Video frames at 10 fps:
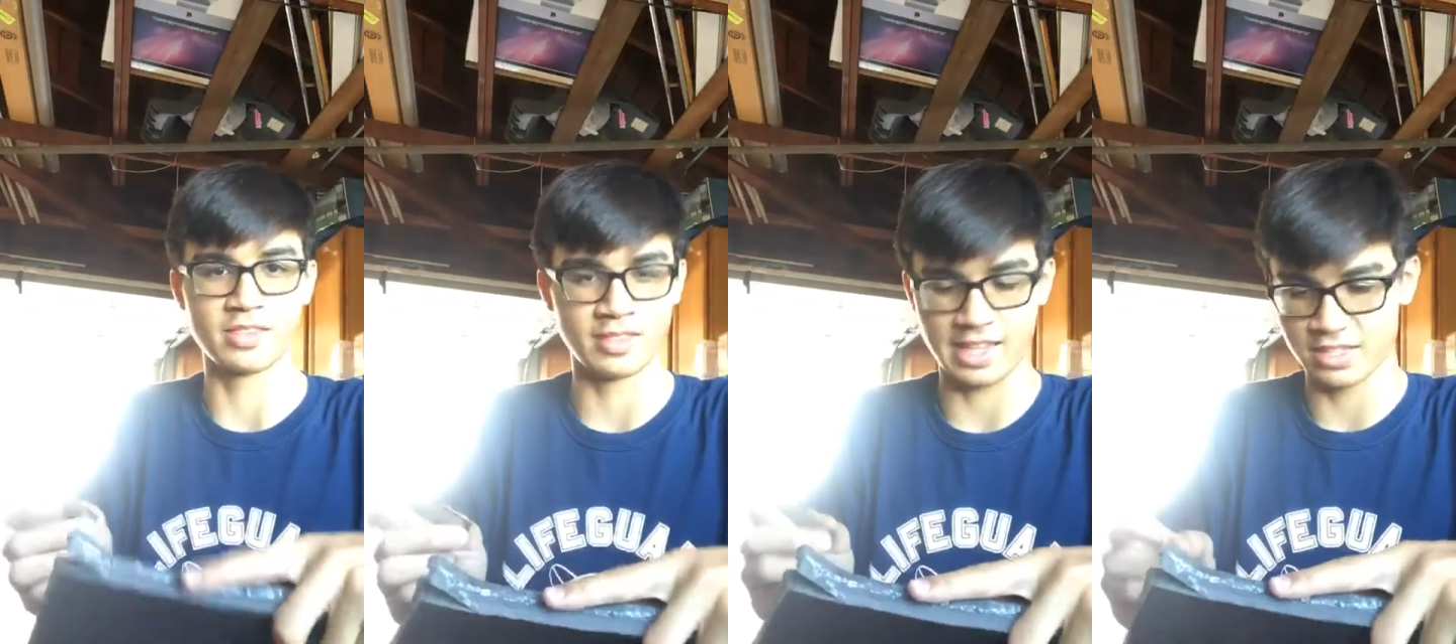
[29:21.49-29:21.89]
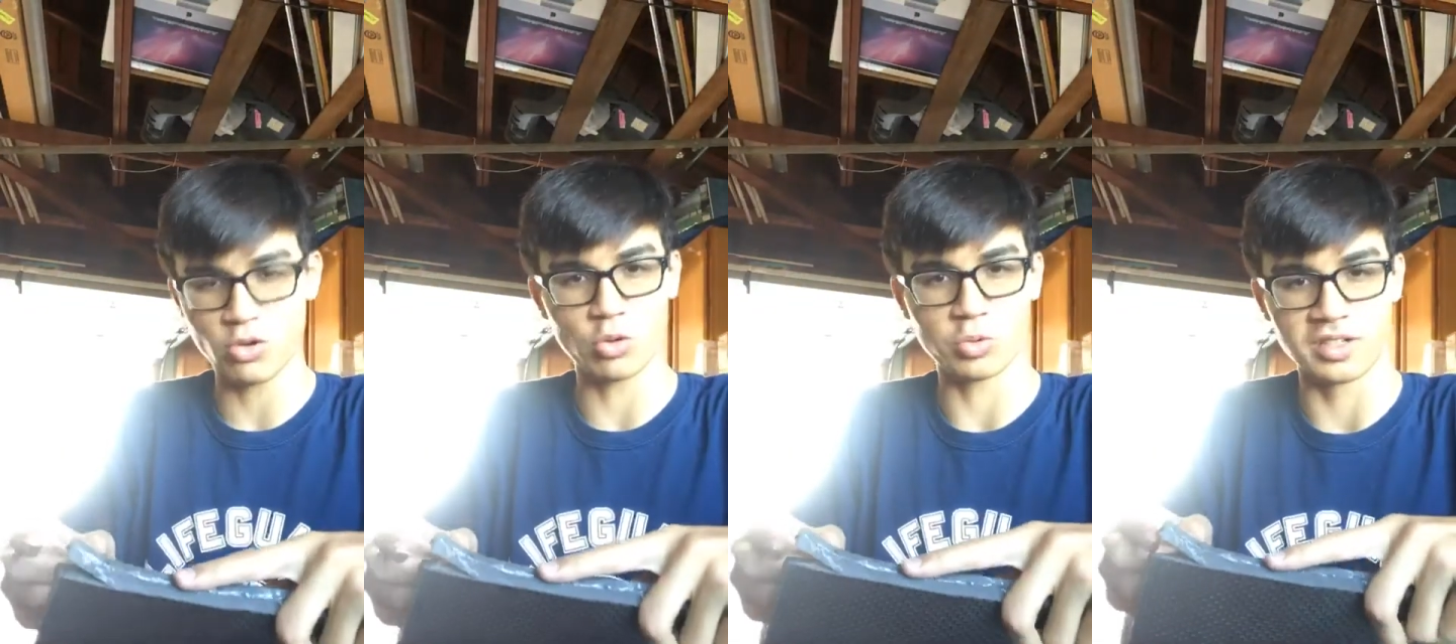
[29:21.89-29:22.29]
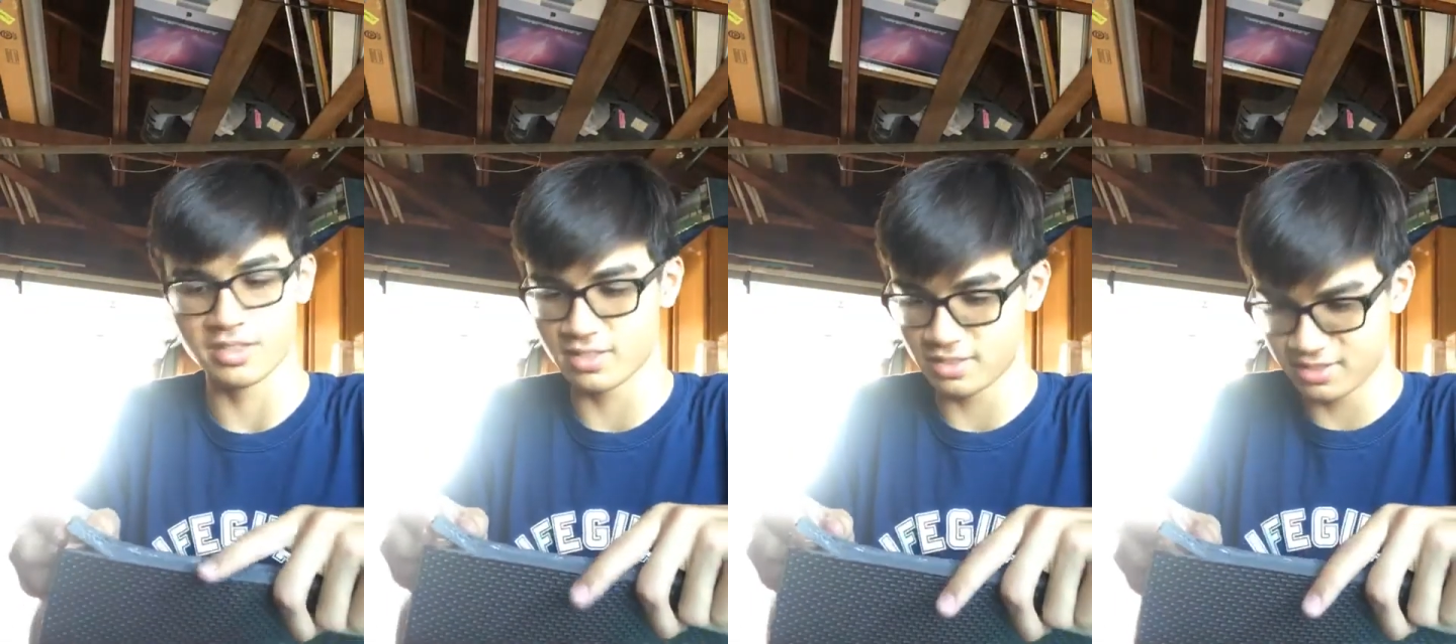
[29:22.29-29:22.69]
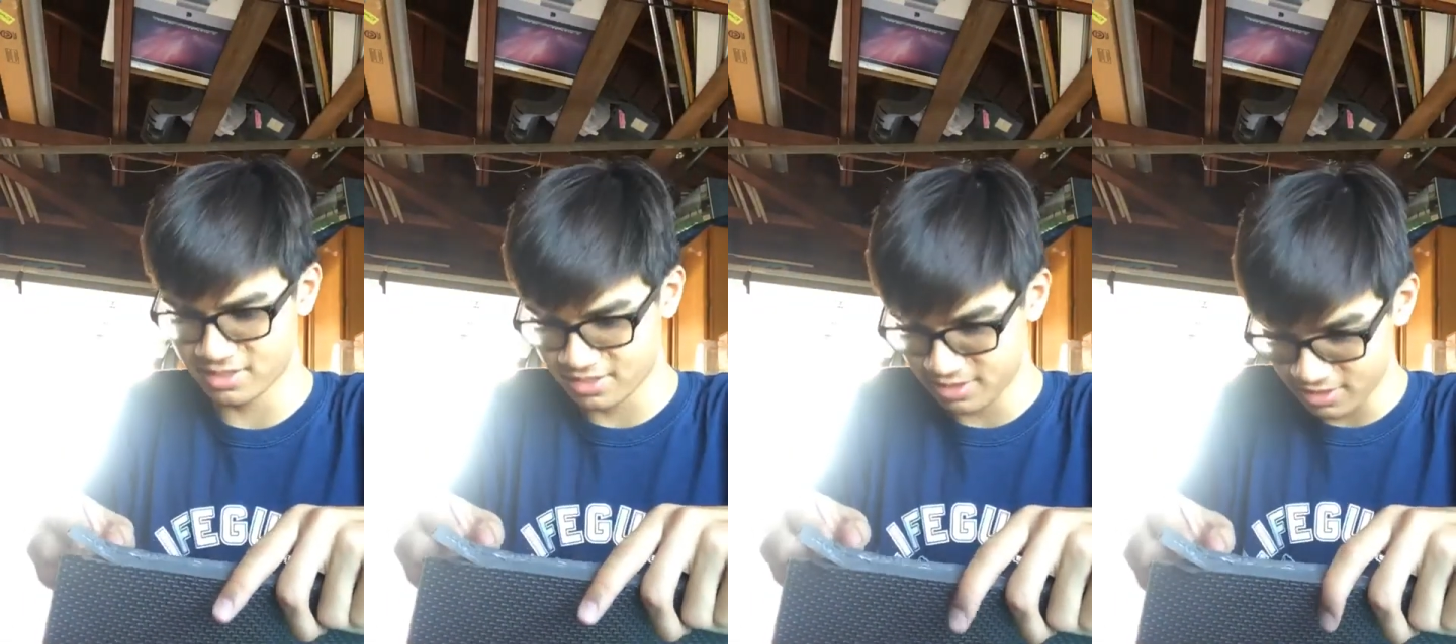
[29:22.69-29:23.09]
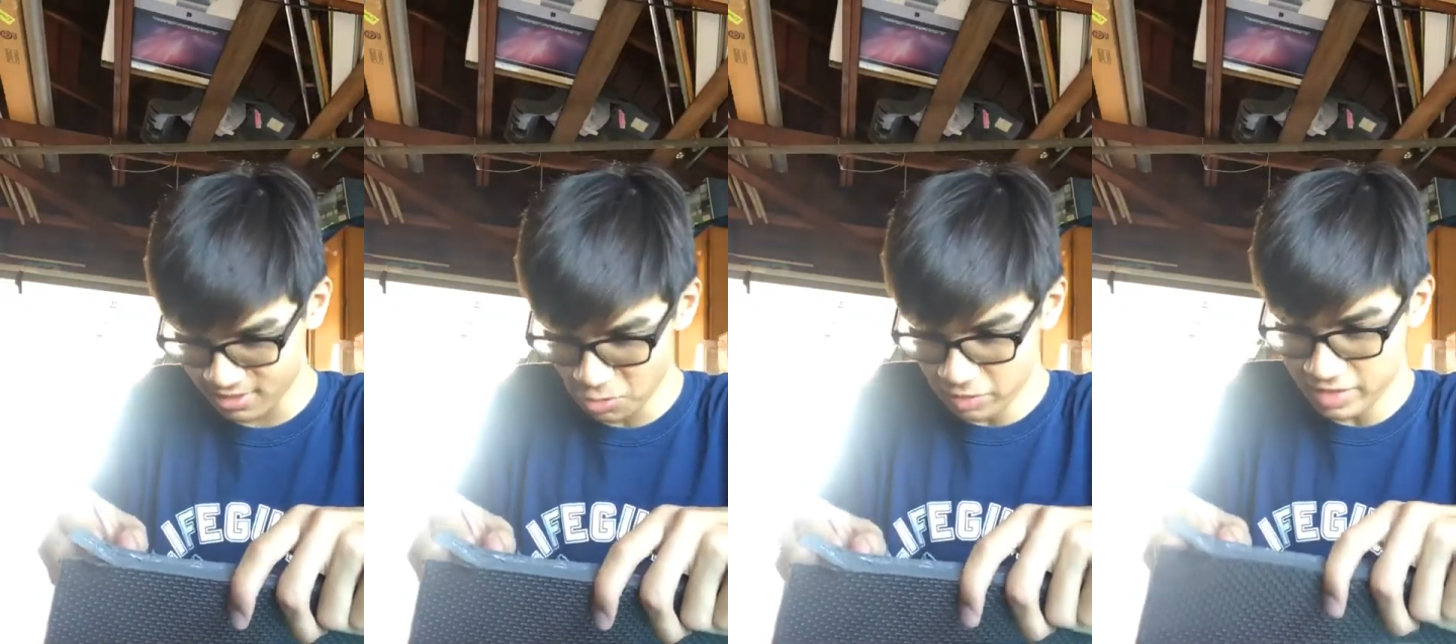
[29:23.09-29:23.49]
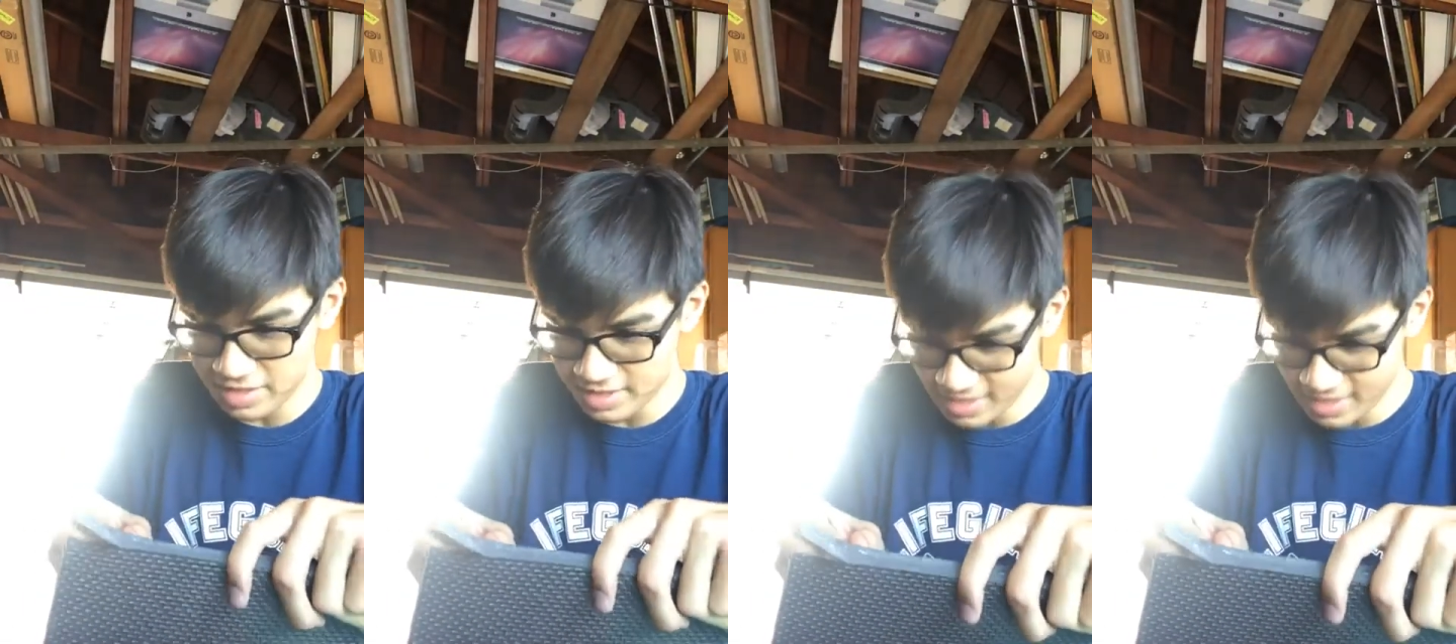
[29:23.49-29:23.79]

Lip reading: that's the goal, right? If it is.